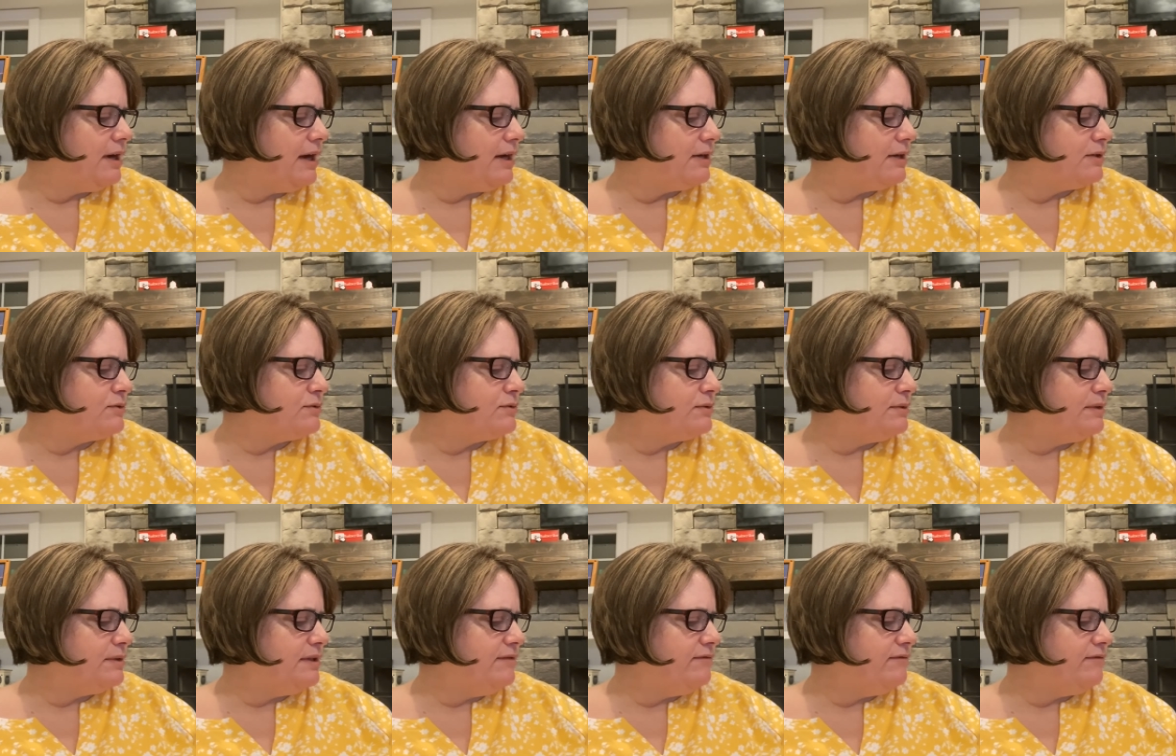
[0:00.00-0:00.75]

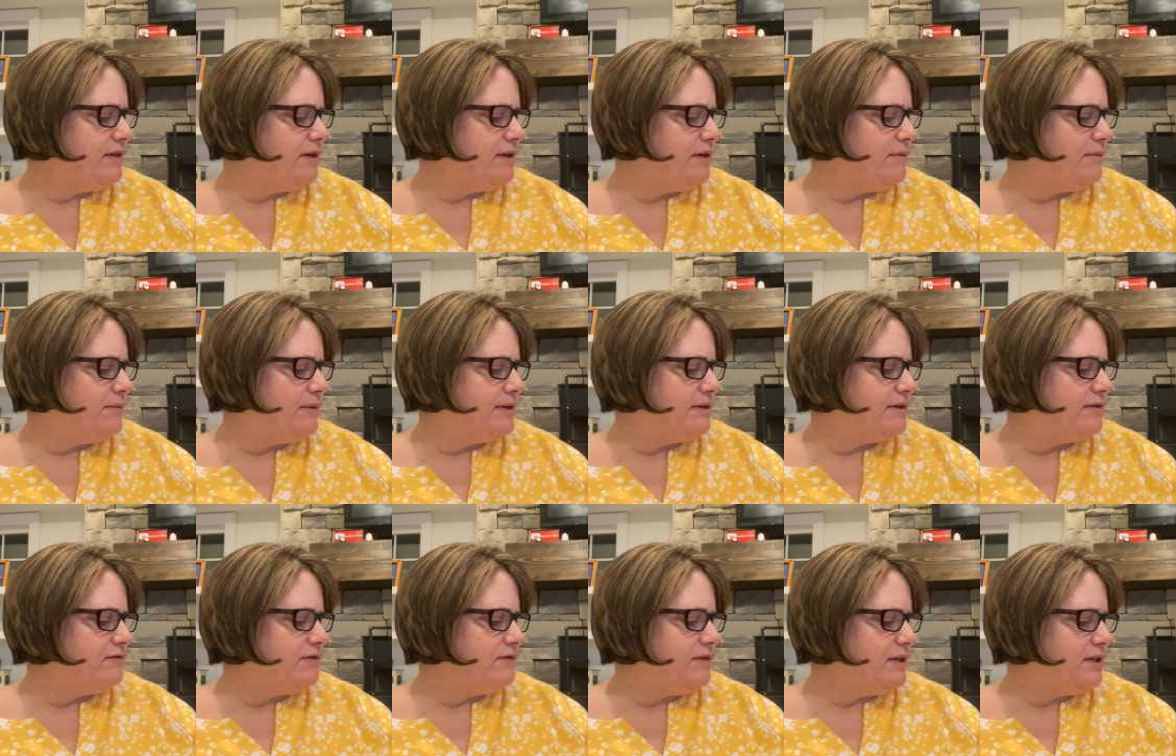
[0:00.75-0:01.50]
truly feel
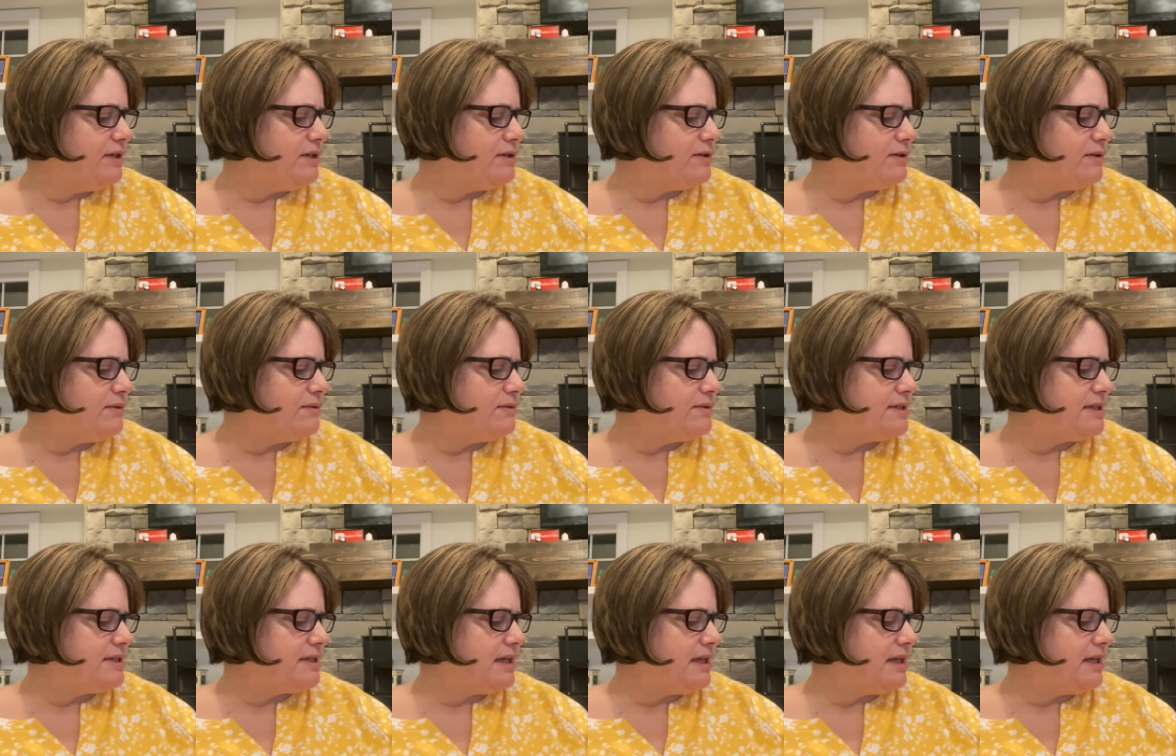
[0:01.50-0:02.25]
wonderful in your own skin